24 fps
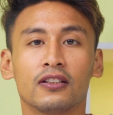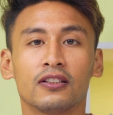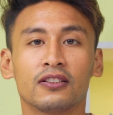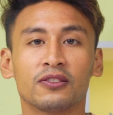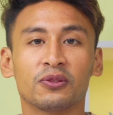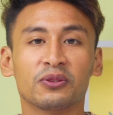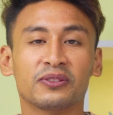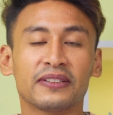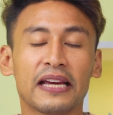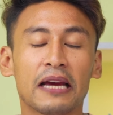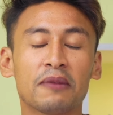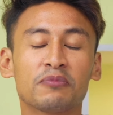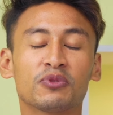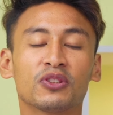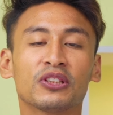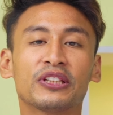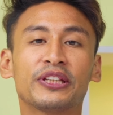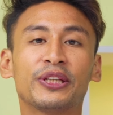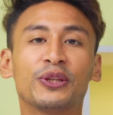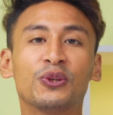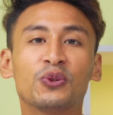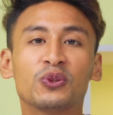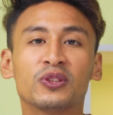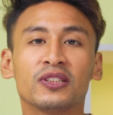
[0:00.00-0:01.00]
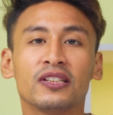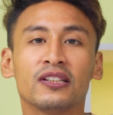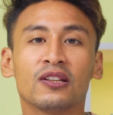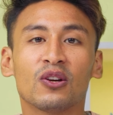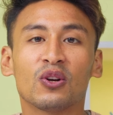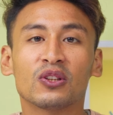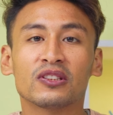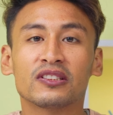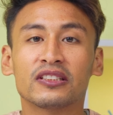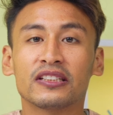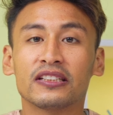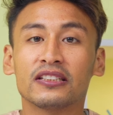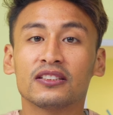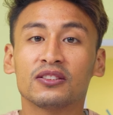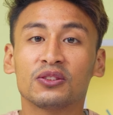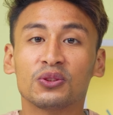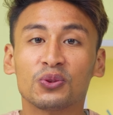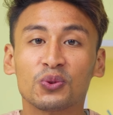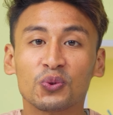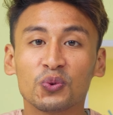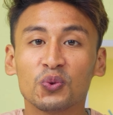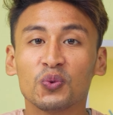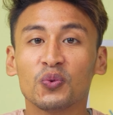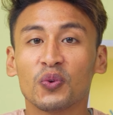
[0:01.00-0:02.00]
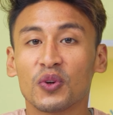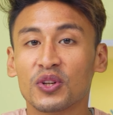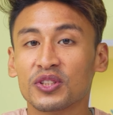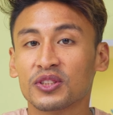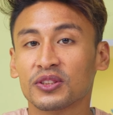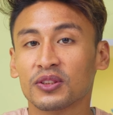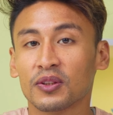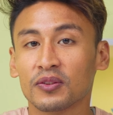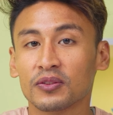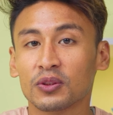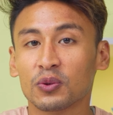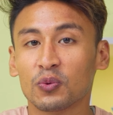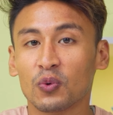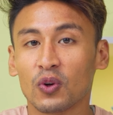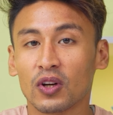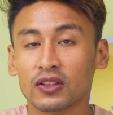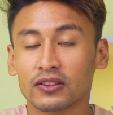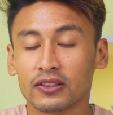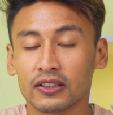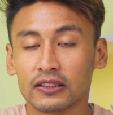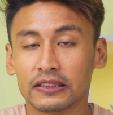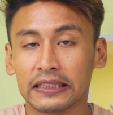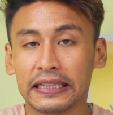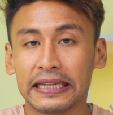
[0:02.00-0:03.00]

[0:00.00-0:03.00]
So Samsung usually launches two versions of their watches,